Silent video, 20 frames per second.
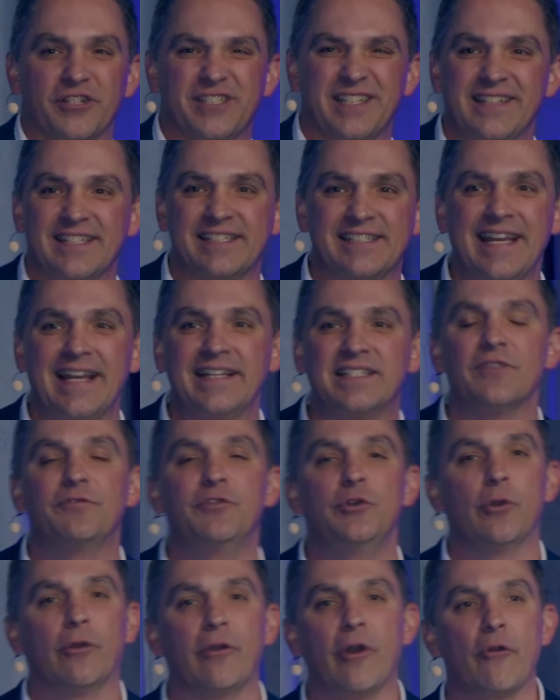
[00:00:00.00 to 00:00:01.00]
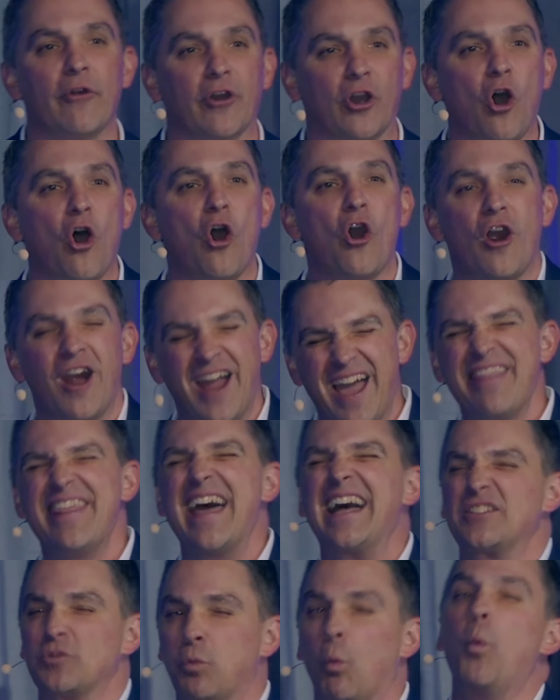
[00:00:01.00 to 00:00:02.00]
In the States, if you don't own a car,
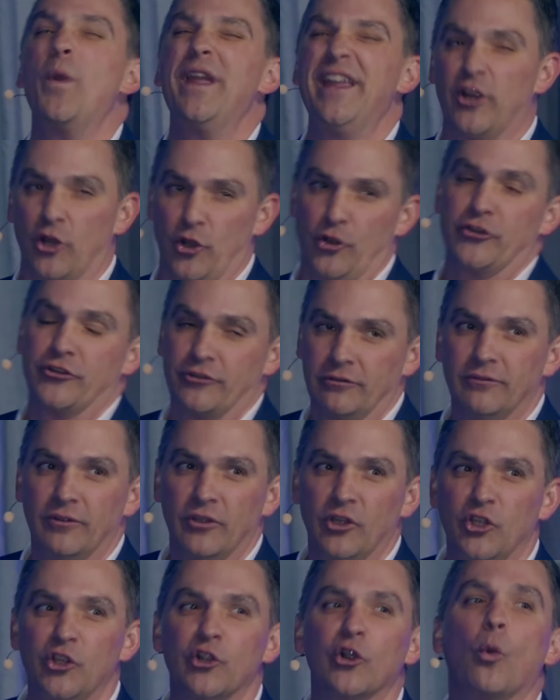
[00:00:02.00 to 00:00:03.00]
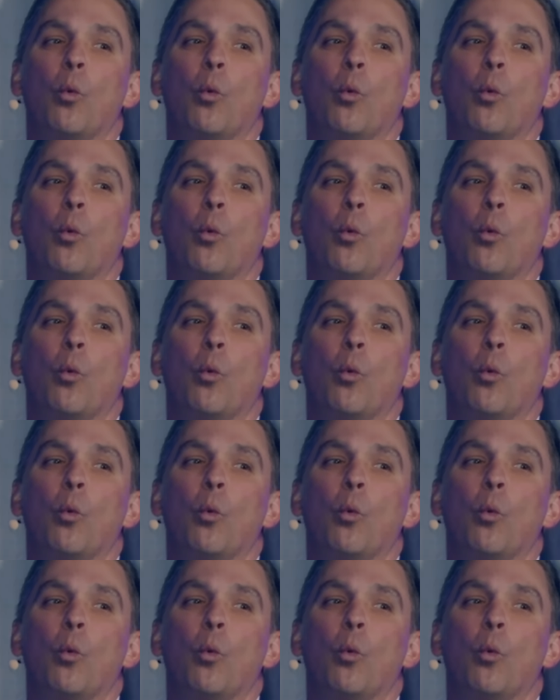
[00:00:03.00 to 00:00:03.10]
that's weird. You're a